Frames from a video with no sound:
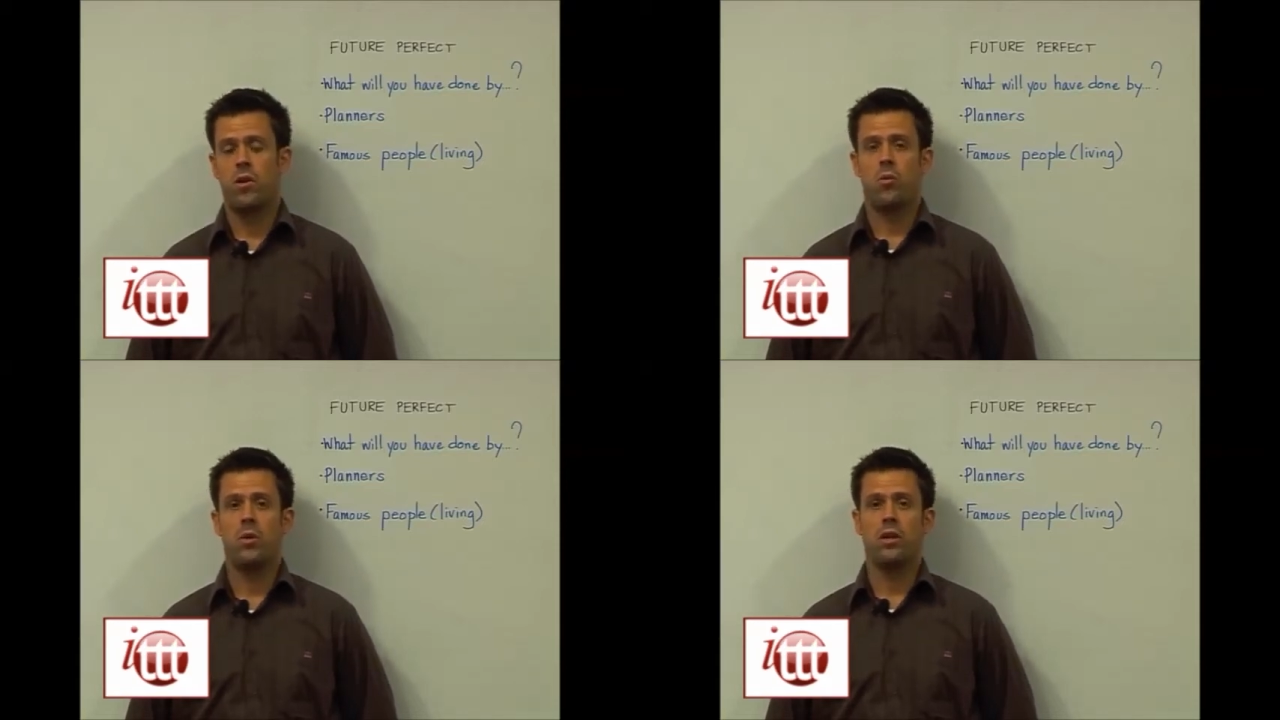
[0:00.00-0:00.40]

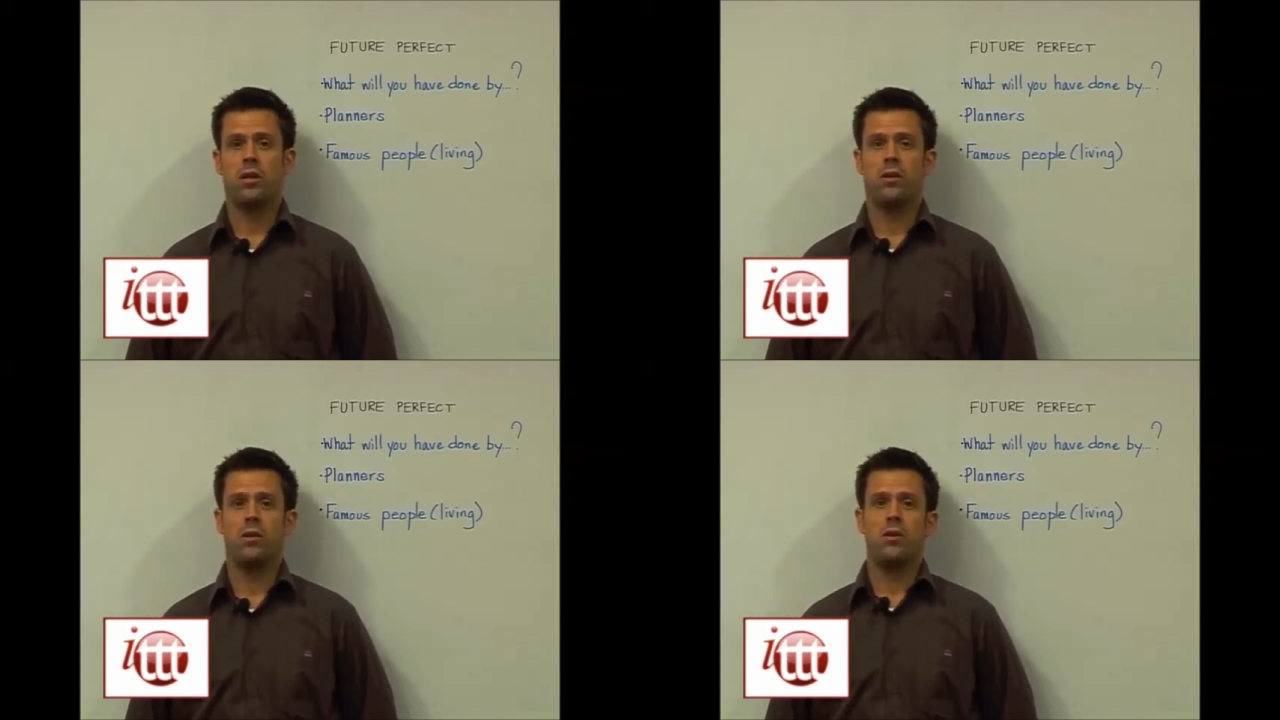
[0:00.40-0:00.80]
We
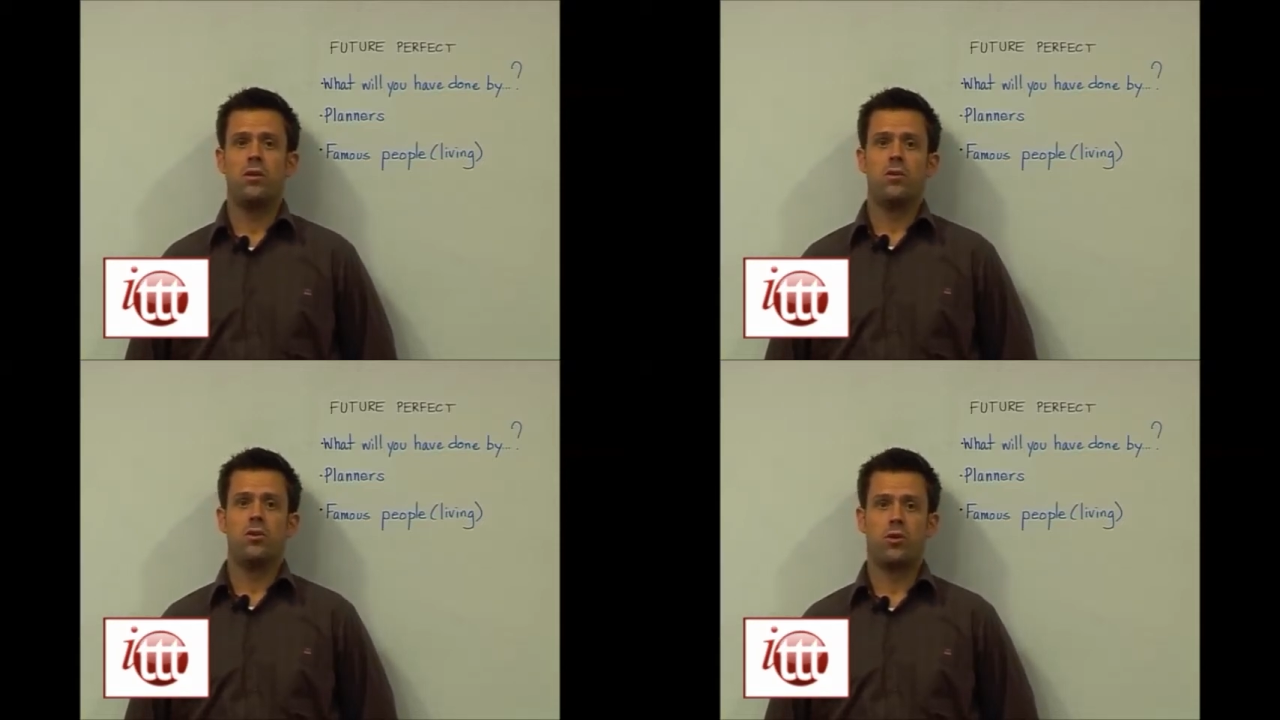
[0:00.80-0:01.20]
could
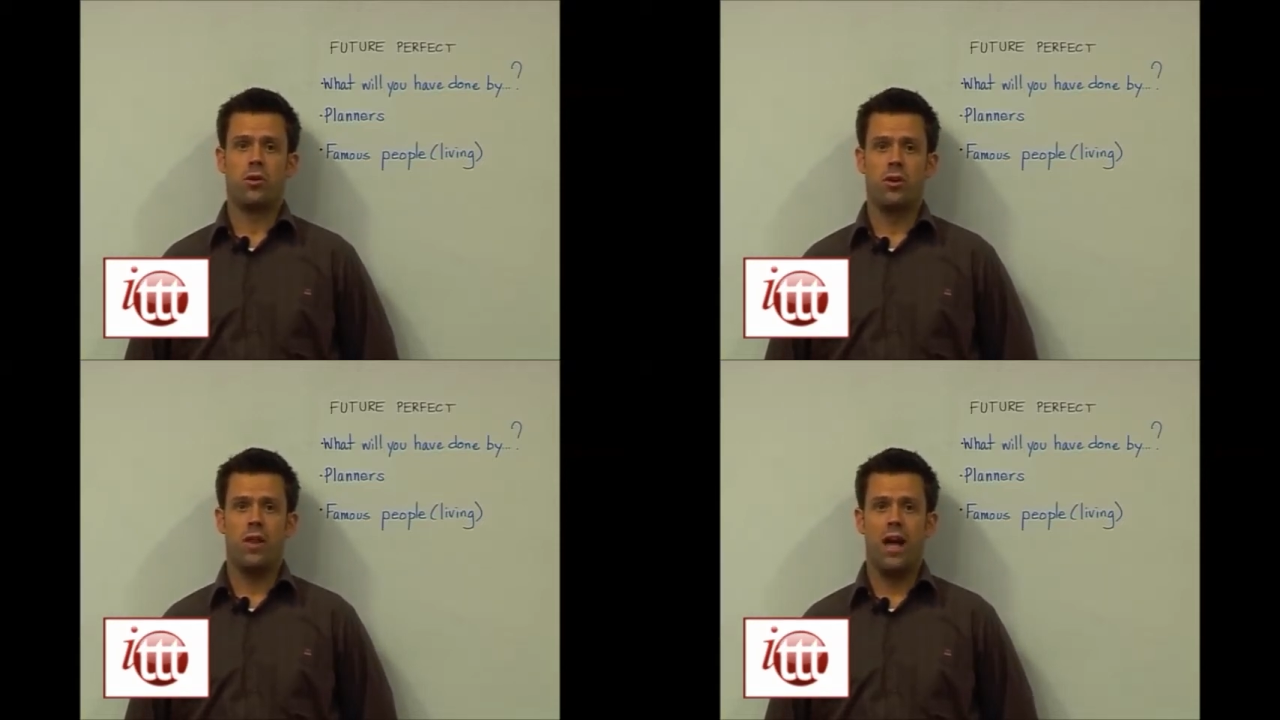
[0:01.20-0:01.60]

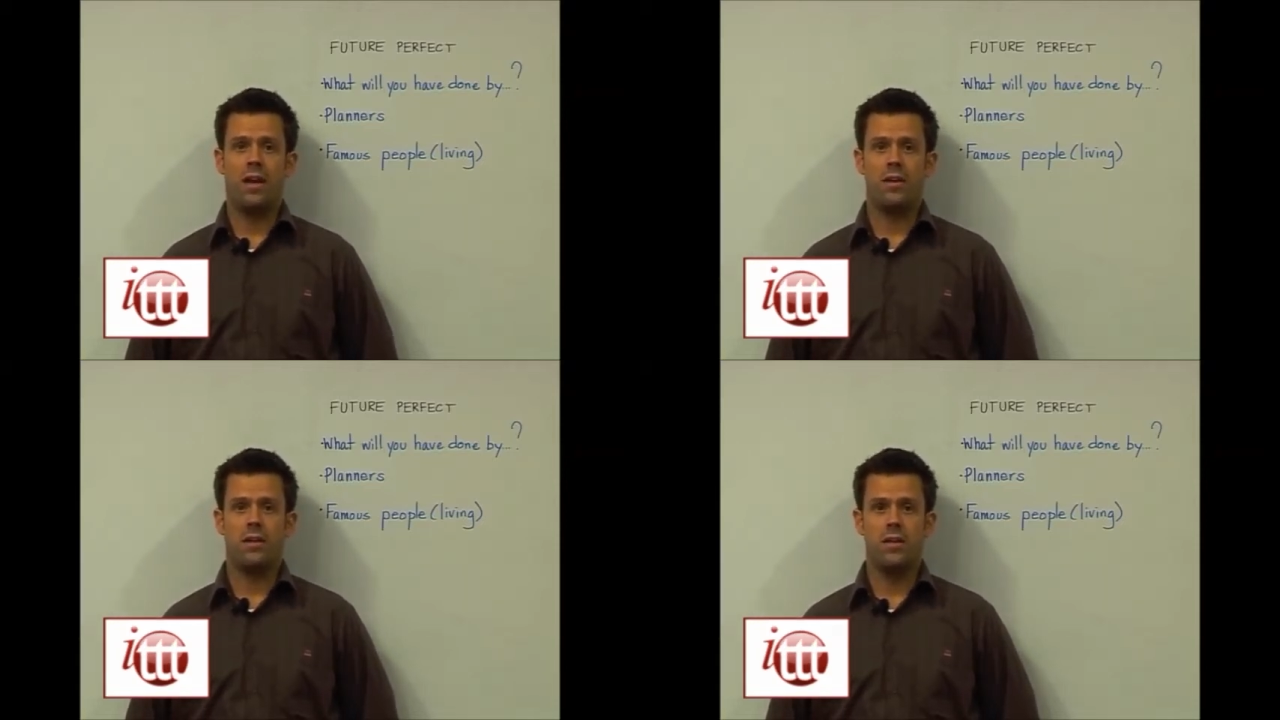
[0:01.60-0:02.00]
shorten
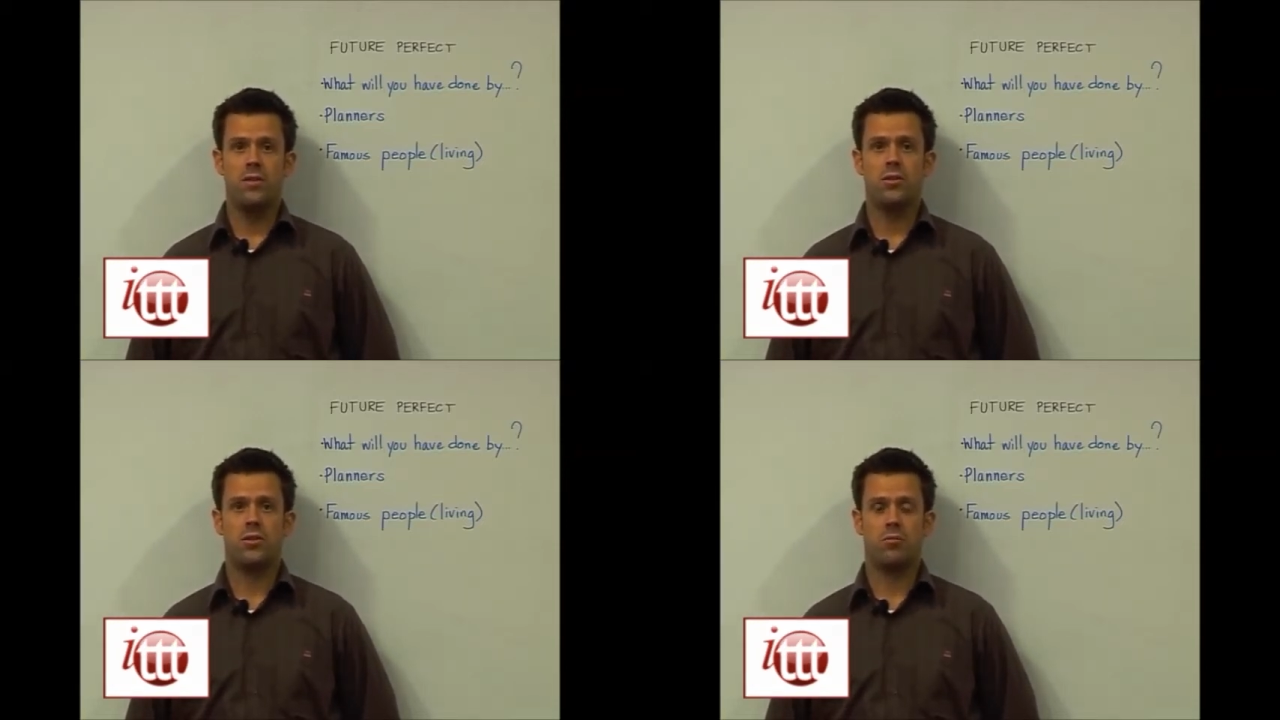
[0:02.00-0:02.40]
that
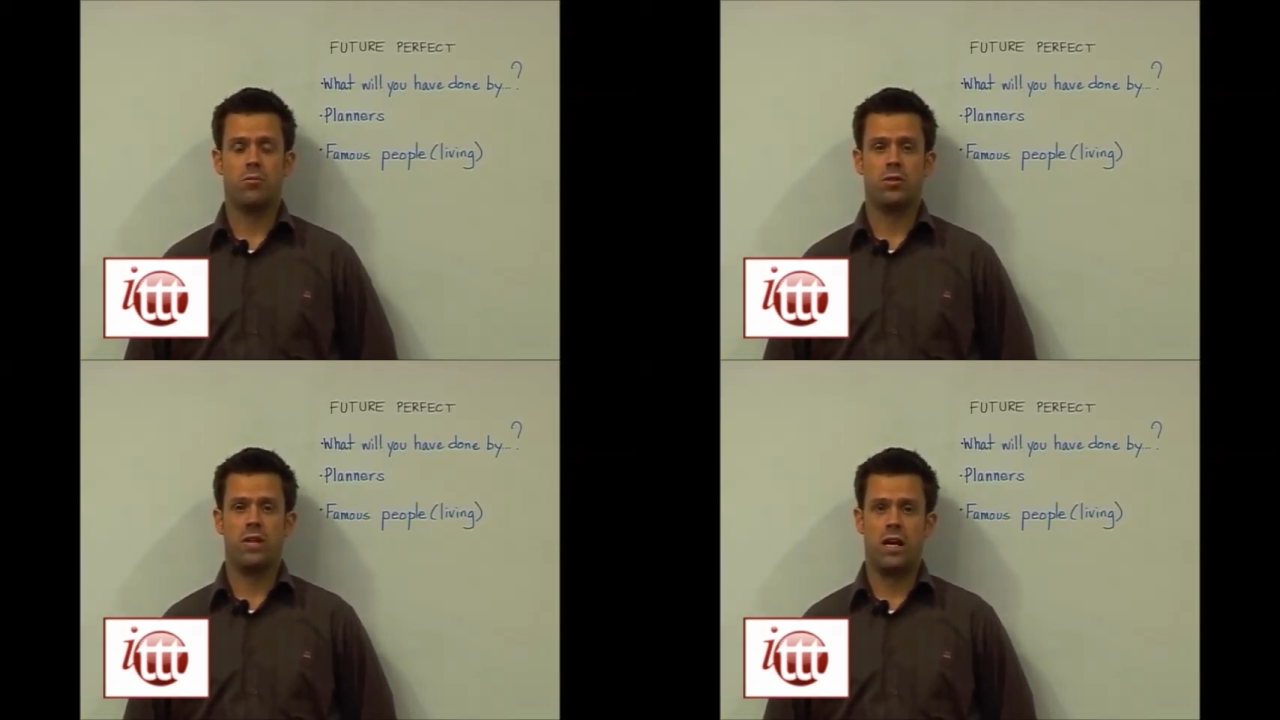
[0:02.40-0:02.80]
into
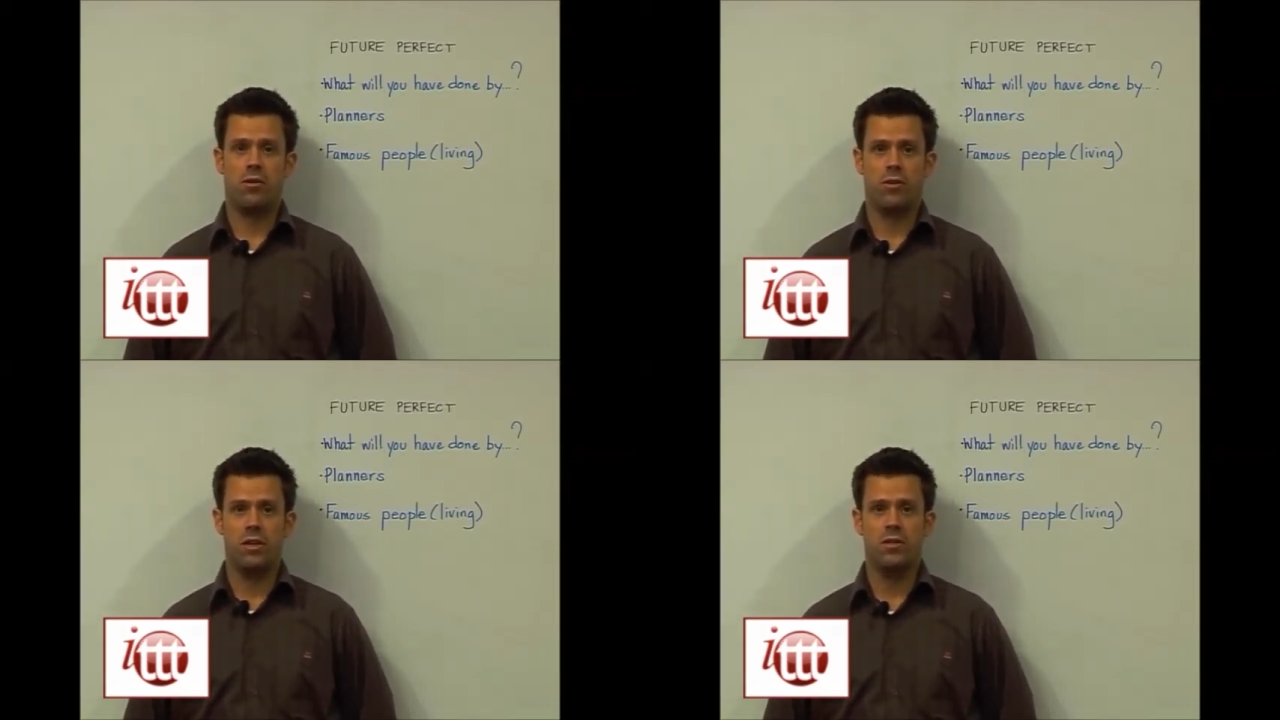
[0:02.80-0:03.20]
simple
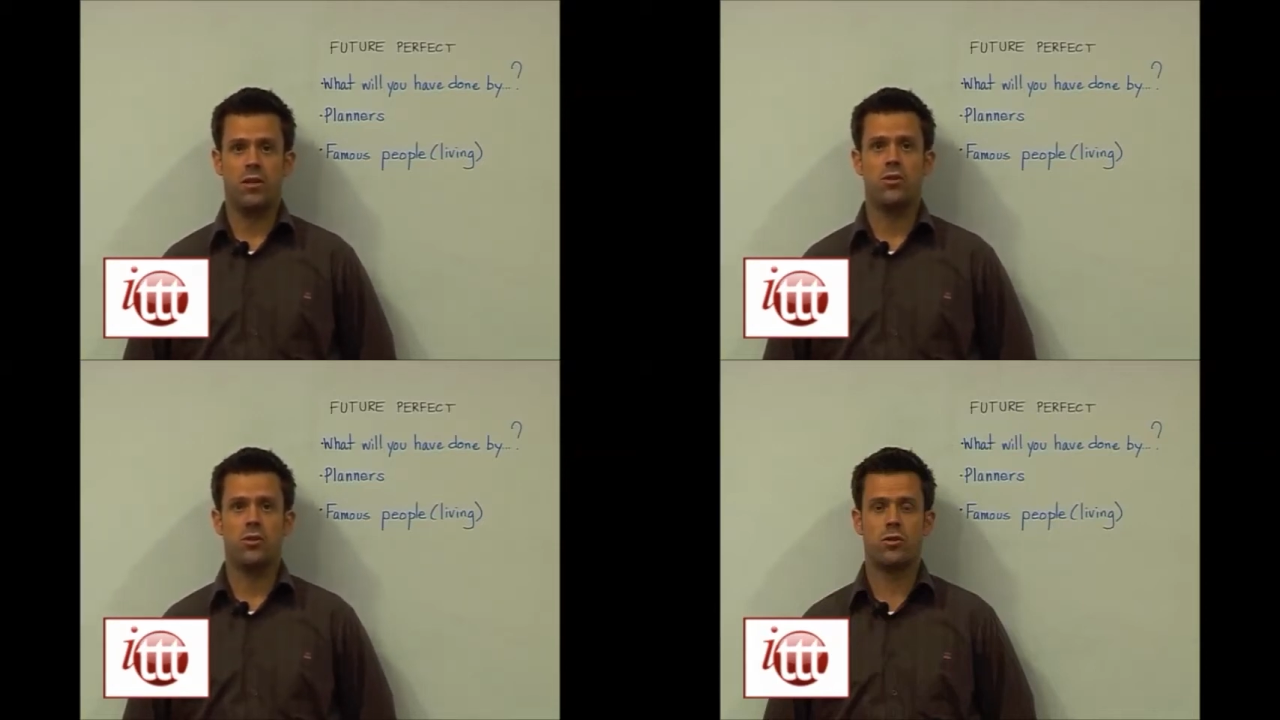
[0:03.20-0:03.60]
diaries
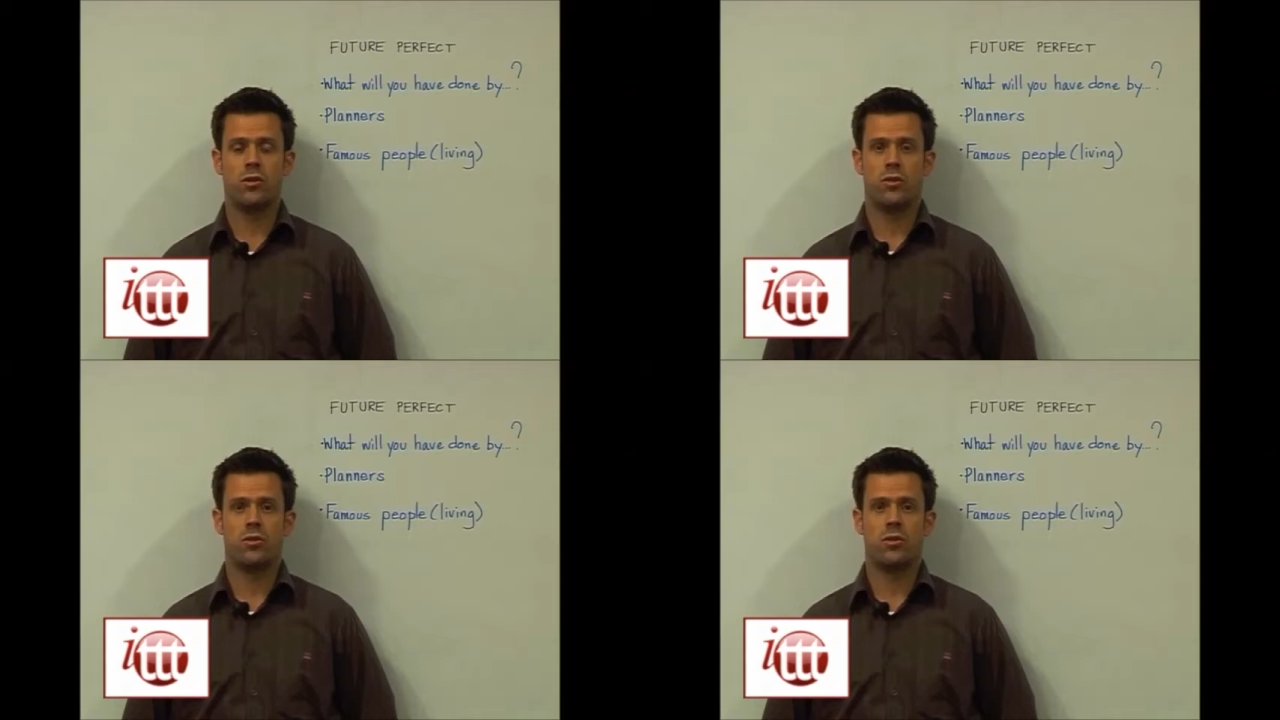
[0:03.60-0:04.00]
and
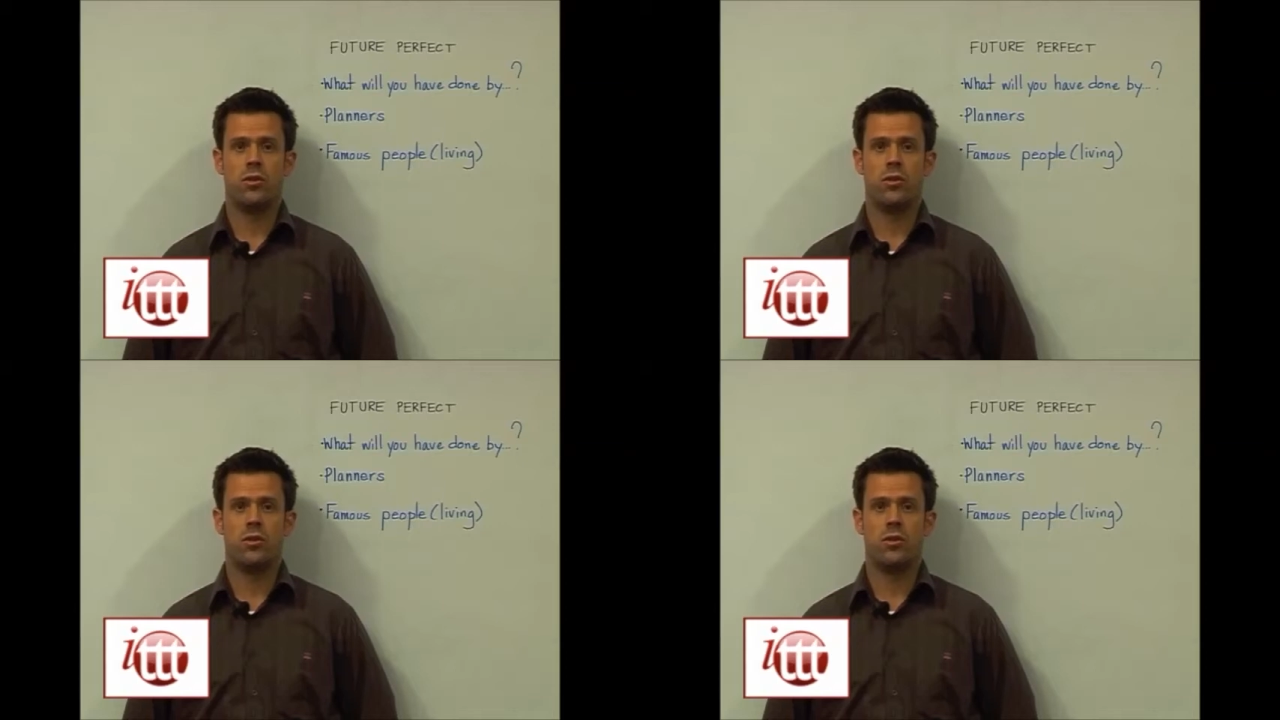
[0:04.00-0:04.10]
journals.